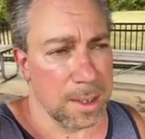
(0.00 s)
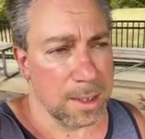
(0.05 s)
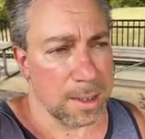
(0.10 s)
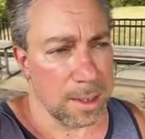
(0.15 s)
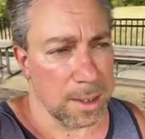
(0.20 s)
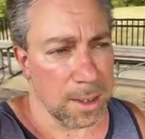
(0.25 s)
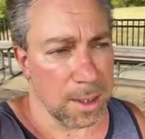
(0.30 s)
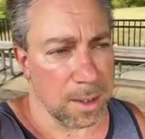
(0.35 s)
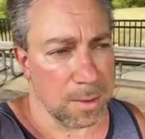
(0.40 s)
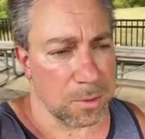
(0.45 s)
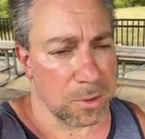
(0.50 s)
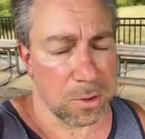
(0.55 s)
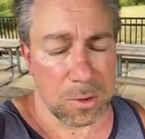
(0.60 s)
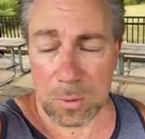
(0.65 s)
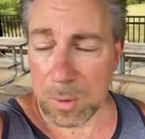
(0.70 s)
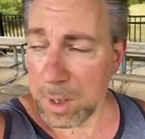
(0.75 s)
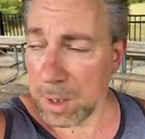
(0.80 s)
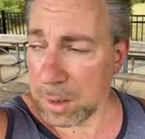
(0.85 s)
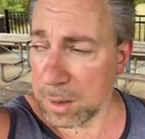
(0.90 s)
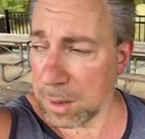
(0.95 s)
I'm still
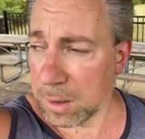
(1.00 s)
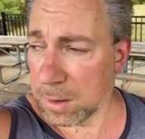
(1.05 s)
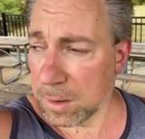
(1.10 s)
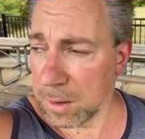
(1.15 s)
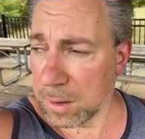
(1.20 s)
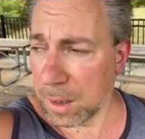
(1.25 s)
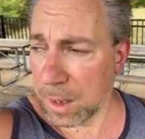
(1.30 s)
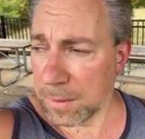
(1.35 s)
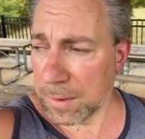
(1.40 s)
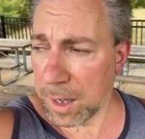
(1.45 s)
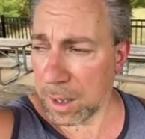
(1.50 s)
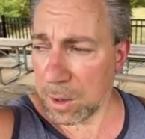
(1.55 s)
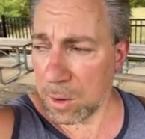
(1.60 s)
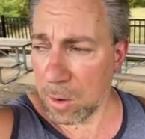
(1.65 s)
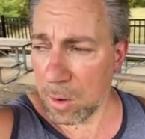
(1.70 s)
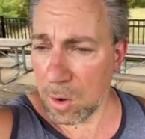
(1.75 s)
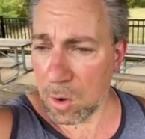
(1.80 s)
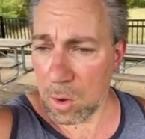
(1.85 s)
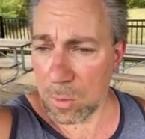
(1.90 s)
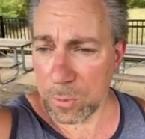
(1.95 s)
waiting on that
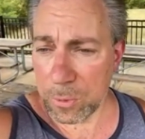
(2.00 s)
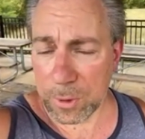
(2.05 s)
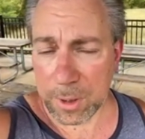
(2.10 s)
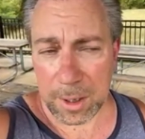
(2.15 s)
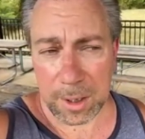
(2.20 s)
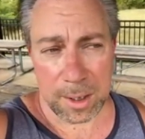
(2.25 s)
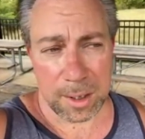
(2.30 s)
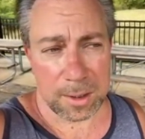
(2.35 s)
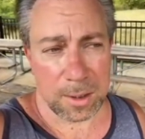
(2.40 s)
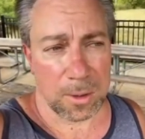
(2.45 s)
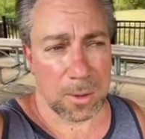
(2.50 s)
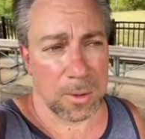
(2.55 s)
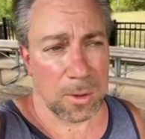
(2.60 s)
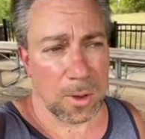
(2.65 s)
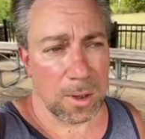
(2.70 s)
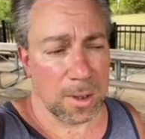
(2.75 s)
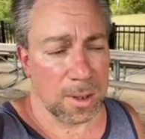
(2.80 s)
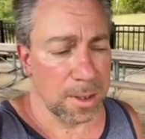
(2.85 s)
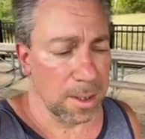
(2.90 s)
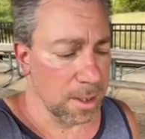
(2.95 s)
call. Hopefully I'll get the
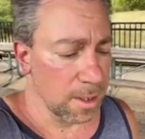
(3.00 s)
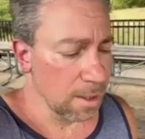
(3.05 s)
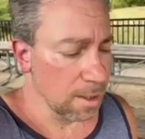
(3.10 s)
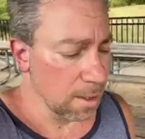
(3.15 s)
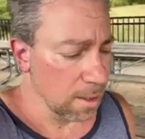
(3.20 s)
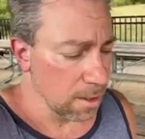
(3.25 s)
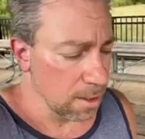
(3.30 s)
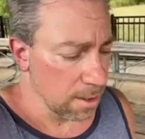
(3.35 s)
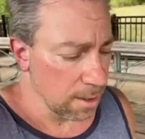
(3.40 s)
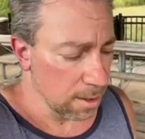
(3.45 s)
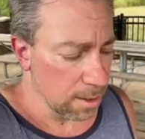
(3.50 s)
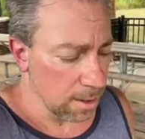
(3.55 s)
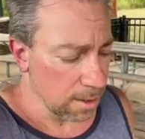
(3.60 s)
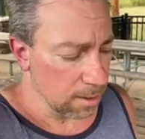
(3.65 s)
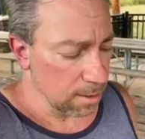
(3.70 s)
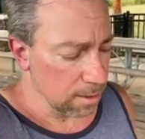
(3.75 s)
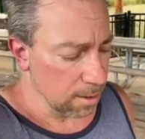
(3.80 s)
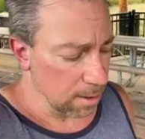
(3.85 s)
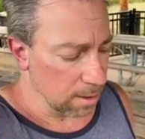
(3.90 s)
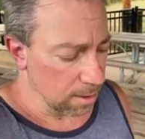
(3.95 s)
call and
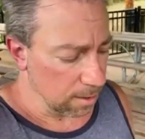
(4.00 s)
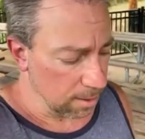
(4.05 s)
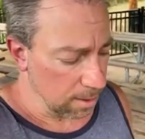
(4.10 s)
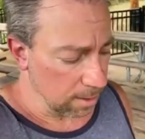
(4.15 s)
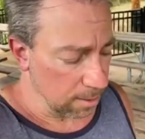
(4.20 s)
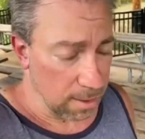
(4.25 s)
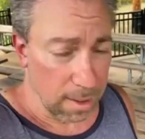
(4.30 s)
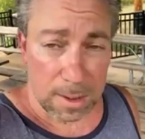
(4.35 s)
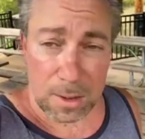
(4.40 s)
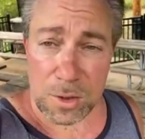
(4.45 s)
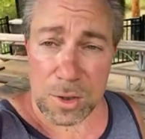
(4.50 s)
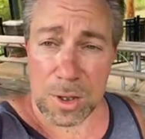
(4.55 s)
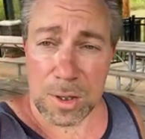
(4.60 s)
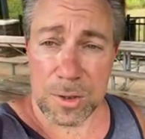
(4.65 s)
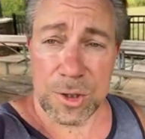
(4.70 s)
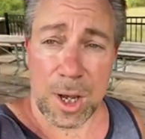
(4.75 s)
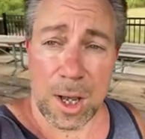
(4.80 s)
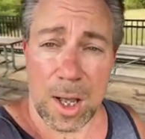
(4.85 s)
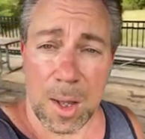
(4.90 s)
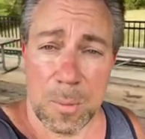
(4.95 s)
get that
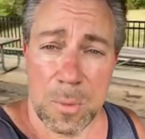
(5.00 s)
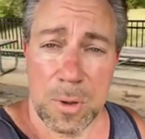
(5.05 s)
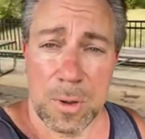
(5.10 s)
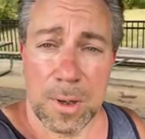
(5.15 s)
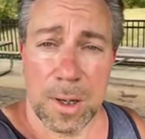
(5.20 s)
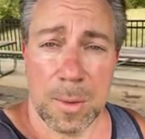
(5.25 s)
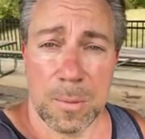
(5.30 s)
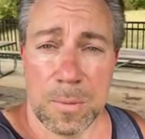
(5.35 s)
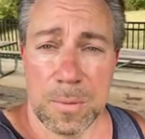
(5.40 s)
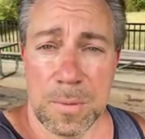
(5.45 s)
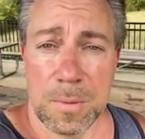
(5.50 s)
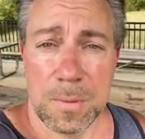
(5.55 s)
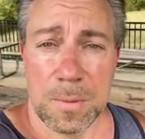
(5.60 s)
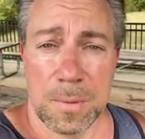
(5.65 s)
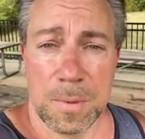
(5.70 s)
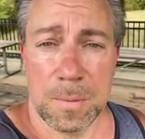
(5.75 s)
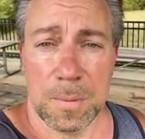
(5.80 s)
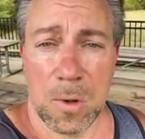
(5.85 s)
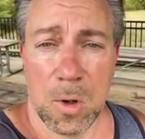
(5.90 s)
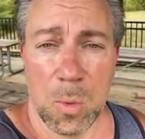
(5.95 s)
job. I'm
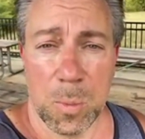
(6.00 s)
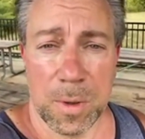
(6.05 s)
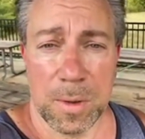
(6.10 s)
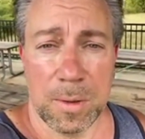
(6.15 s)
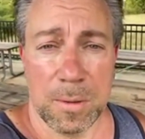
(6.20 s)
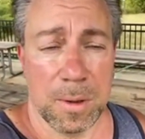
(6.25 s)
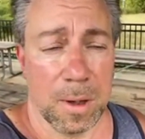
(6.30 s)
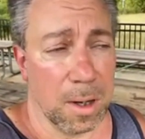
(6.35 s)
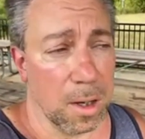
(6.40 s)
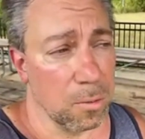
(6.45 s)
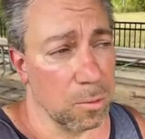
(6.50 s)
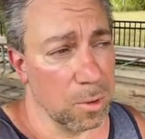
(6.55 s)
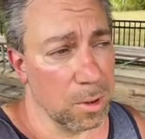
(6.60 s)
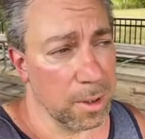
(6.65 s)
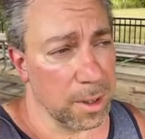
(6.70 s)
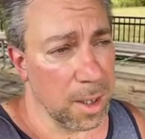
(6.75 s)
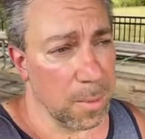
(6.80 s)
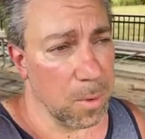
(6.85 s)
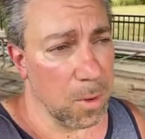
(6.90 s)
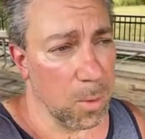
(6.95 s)
hoping. I really
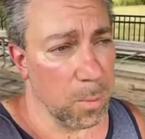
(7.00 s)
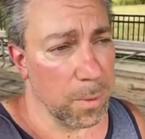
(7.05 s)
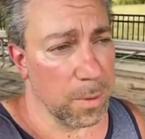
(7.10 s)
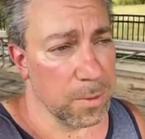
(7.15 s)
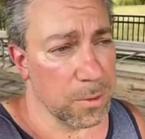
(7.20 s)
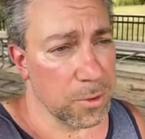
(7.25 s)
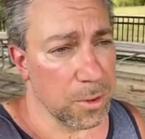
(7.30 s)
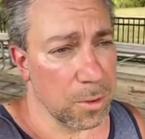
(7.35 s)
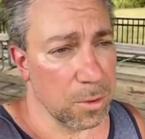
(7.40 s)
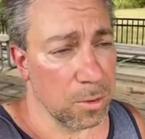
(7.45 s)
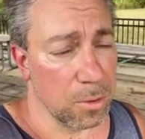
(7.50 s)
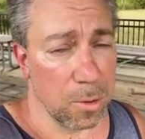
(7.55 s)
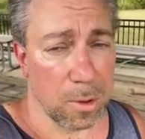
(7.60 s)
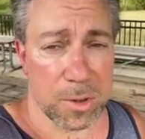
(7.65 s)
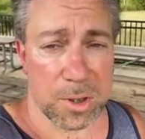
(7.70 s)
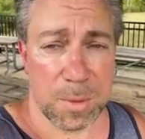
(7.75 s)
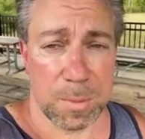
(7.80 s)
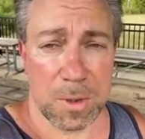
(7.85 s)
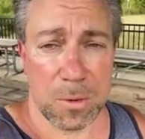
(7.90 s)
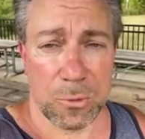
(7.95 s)
am hoping. So
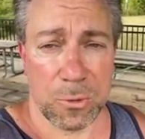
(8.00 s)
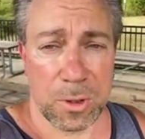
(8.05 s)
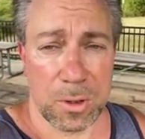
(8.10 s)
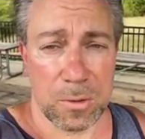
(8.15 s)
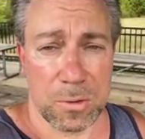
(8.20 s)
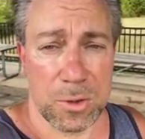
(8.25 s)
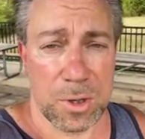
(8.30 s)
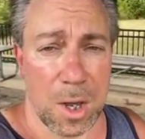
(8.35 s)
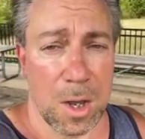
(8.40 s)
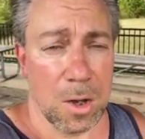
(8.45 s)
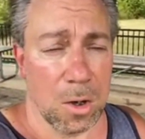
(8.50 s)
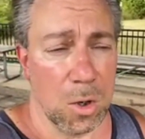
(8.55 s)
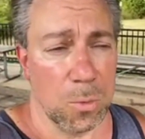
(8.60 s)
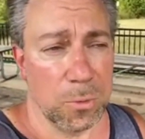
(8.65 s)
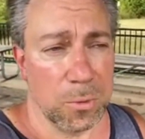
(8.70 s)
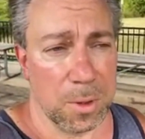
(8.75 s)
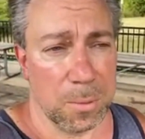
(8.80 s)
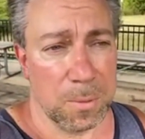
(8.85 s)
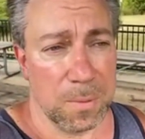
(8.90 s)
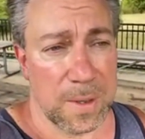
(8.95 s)
crossing my fingers.
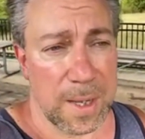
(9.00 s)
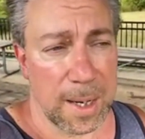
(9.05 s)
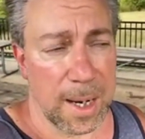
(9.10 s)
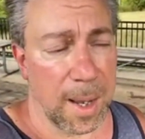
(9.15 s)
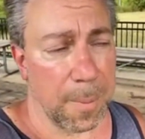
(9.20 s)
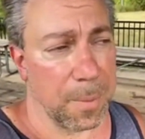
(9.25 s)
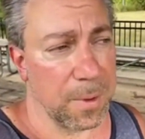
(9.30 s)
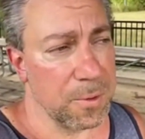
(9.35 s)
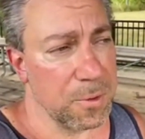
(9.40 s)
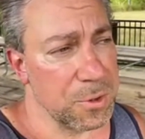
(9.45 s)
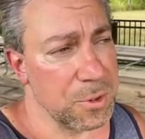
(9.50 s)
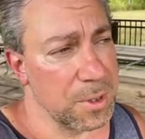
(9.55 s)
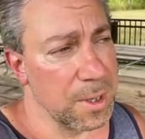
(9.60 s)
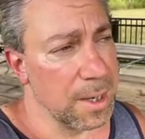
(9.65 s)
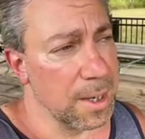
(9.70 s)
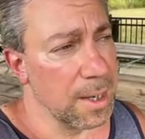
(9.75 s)
Hopefully that happens.